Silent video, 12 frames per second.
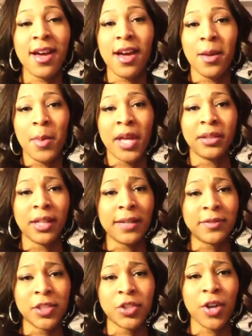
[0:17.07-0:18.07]
I
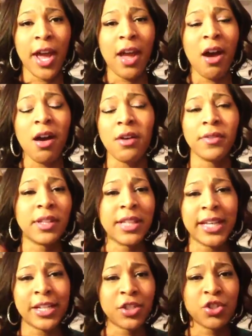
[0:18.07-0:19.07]
love to try all the
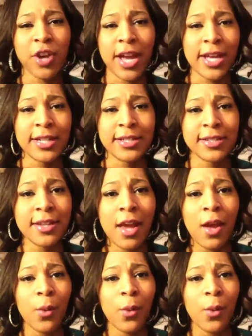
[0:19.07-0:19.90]
latest trends,